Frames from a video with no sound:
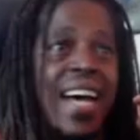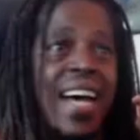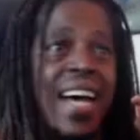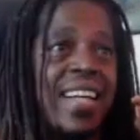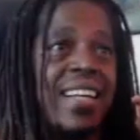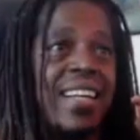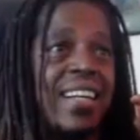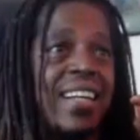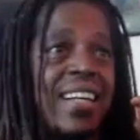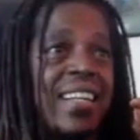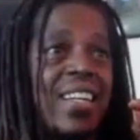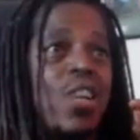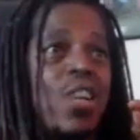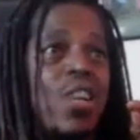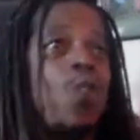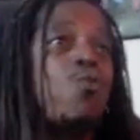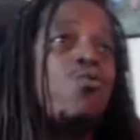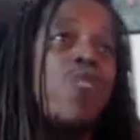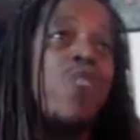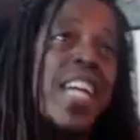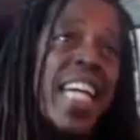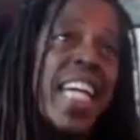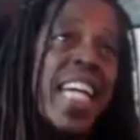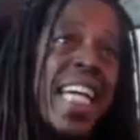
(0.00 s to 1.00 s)

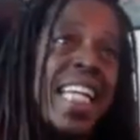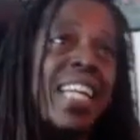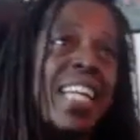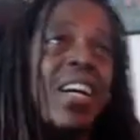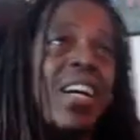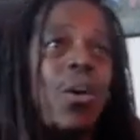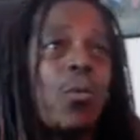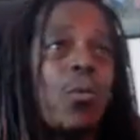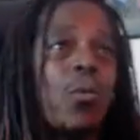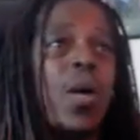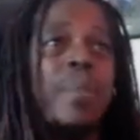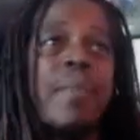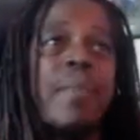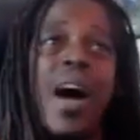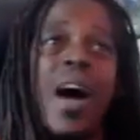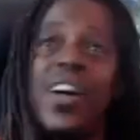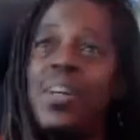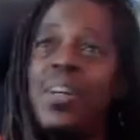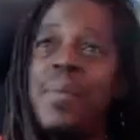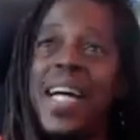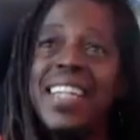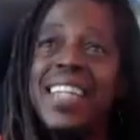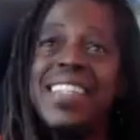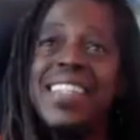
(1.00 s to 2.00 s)
Read what Malcolm X
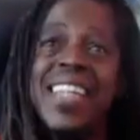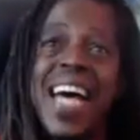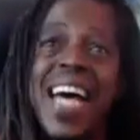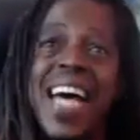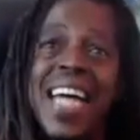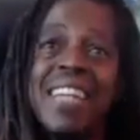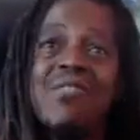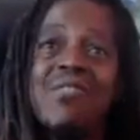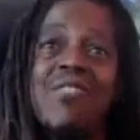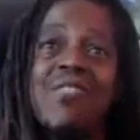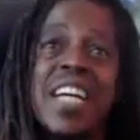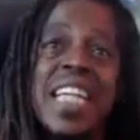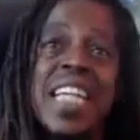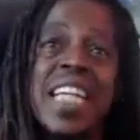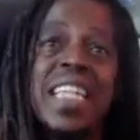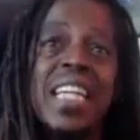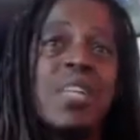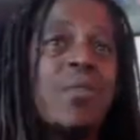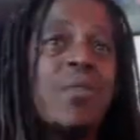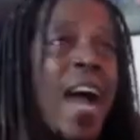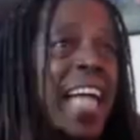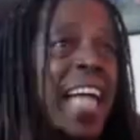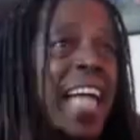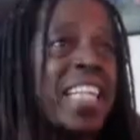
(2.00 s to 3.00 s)
said. Read the
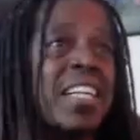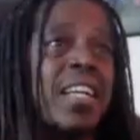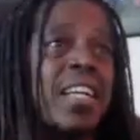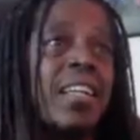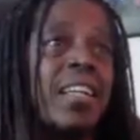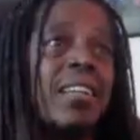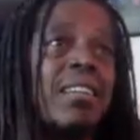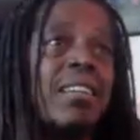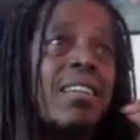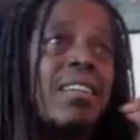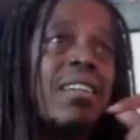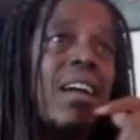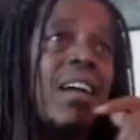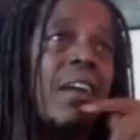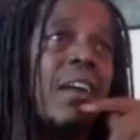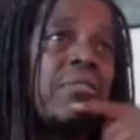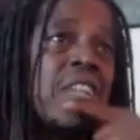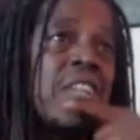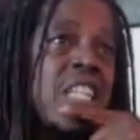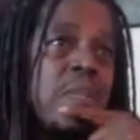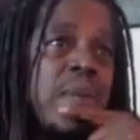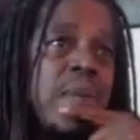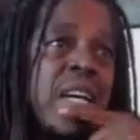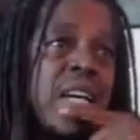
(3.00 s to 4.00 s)
direction of these
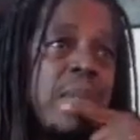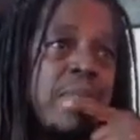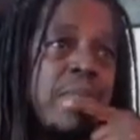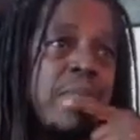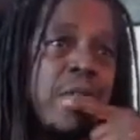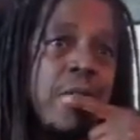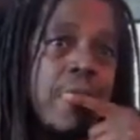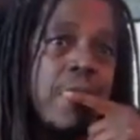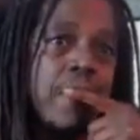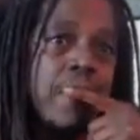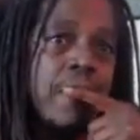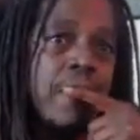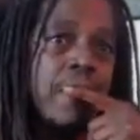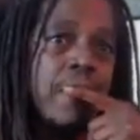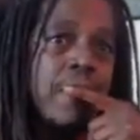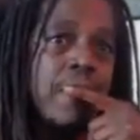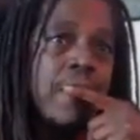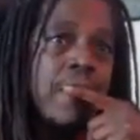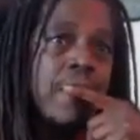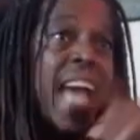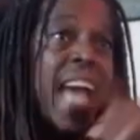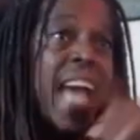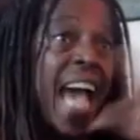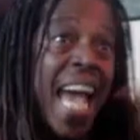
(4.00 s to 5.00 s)
people.
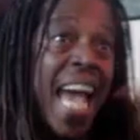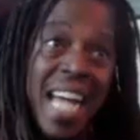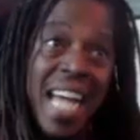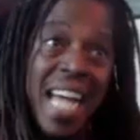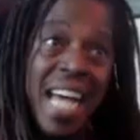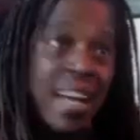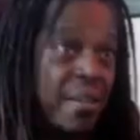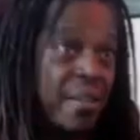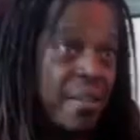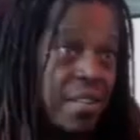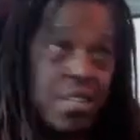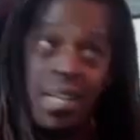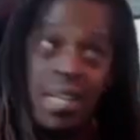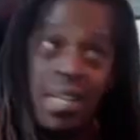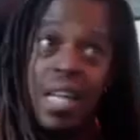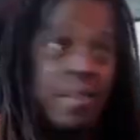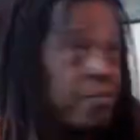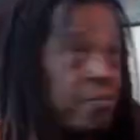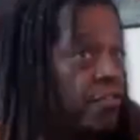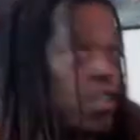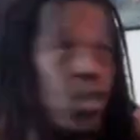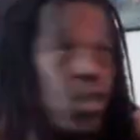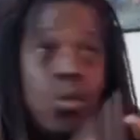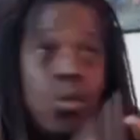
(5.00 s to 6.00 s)
And if you
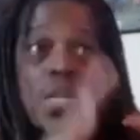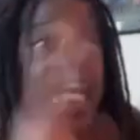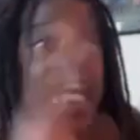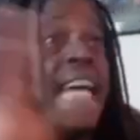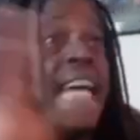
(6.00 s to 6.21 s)
did,